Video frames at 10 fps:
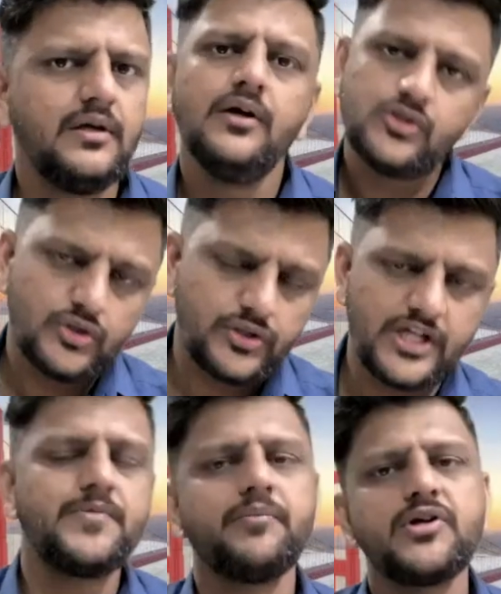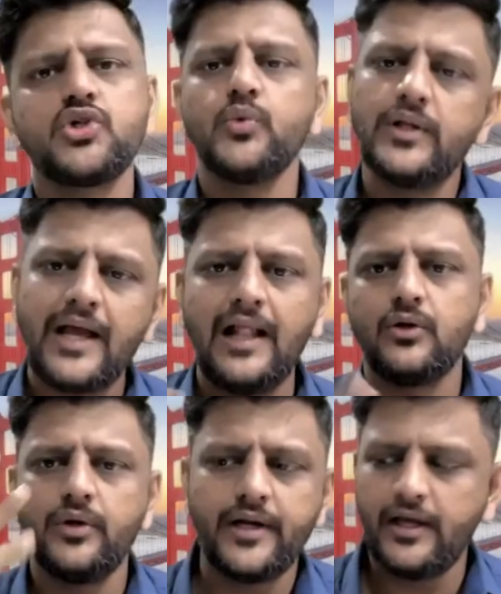So the recipient will
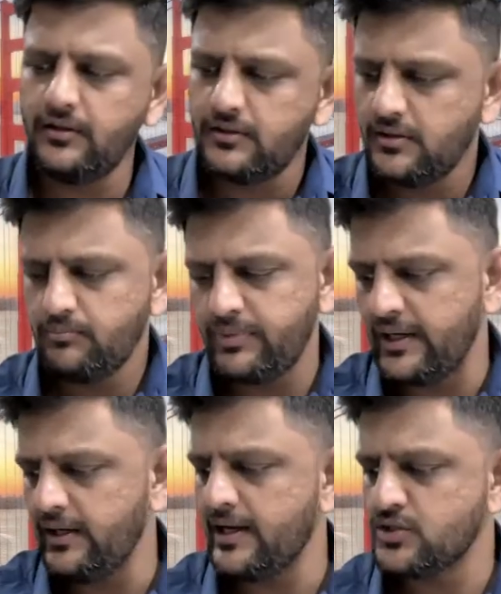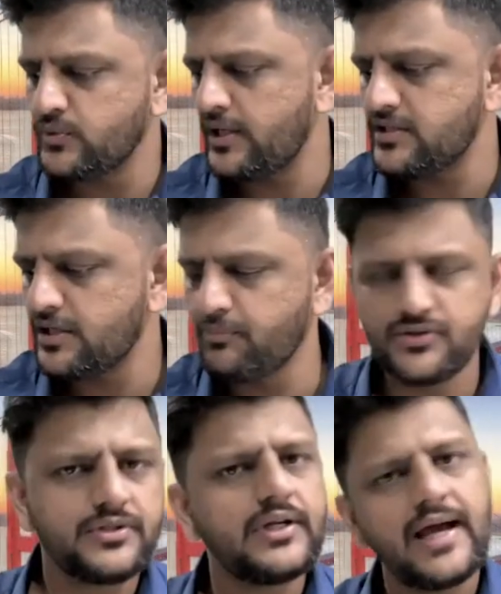calculate and pay as well as deposit
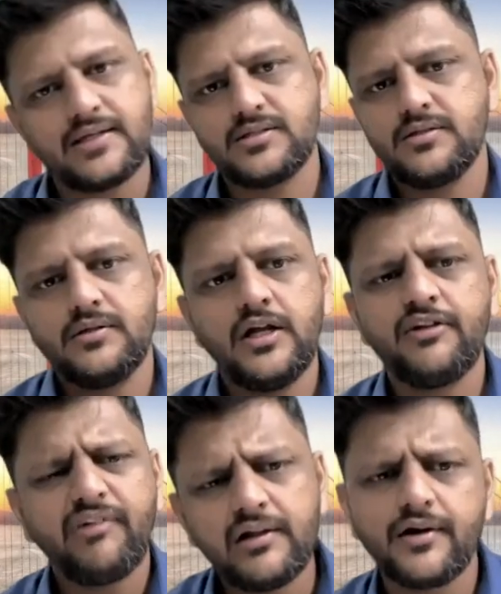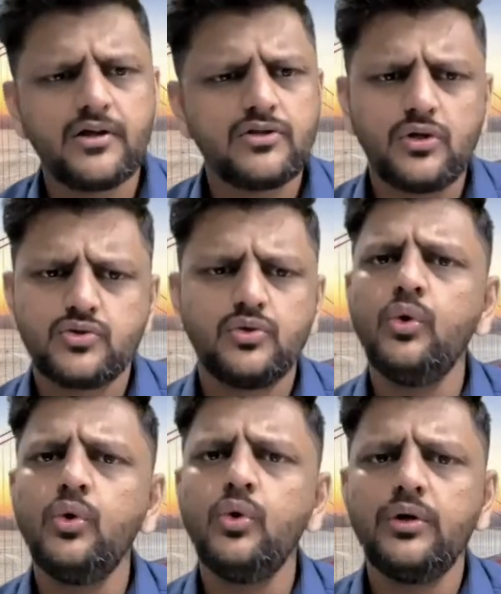the tax and file returns also.
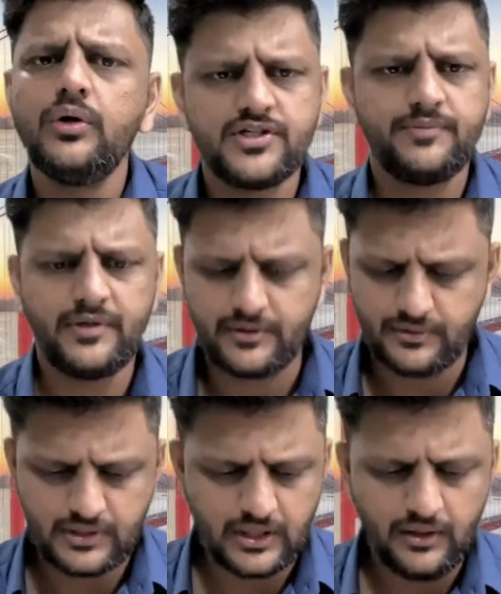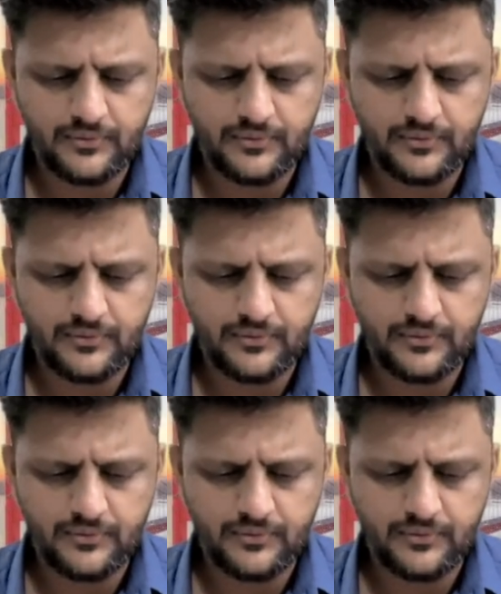Who? Recipient. Okay.